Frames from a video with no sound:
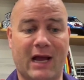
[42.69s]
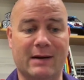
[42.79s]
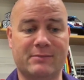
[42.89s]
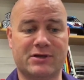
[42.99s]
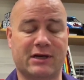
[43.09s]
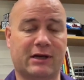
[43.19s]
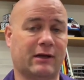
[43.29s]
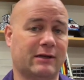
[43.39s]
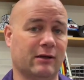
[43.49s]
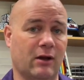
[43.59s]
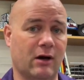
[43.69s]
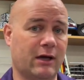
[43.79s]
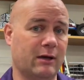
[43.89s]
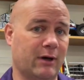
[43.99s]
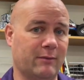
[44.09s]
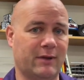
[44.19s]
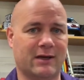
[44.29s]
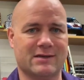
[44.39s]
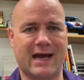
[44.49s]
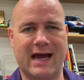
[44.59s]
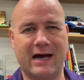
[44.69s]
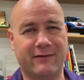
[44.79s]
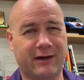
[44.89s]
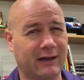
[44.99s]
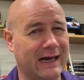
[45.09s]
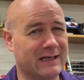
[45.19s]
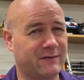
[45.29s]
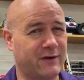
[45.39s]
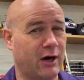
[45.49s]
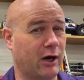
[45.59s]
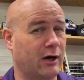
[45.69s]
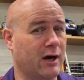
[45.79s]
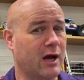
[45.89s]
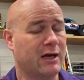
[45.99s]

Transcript: I'm just going to click the login button because I have a ClassVR